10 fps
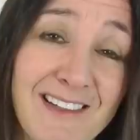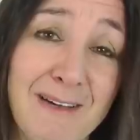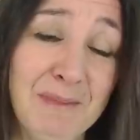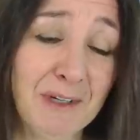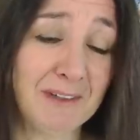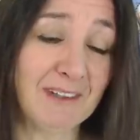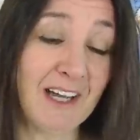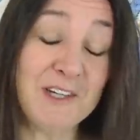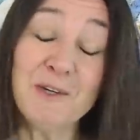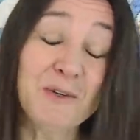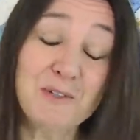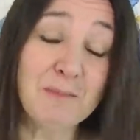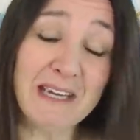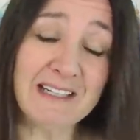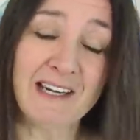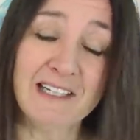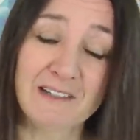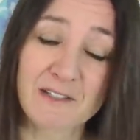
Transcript: I'm not a huge meat eater,